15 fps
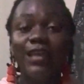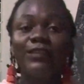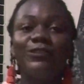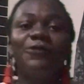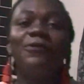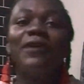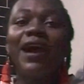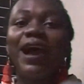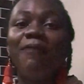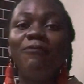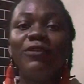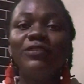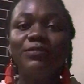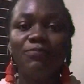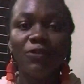So I'm
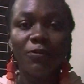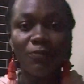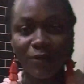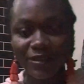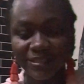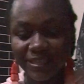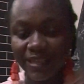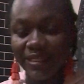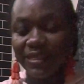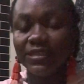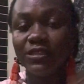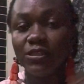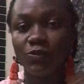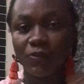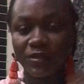going to be unboxing
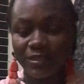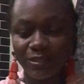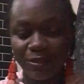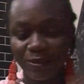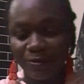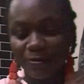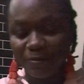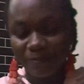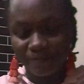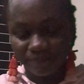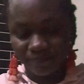this with you.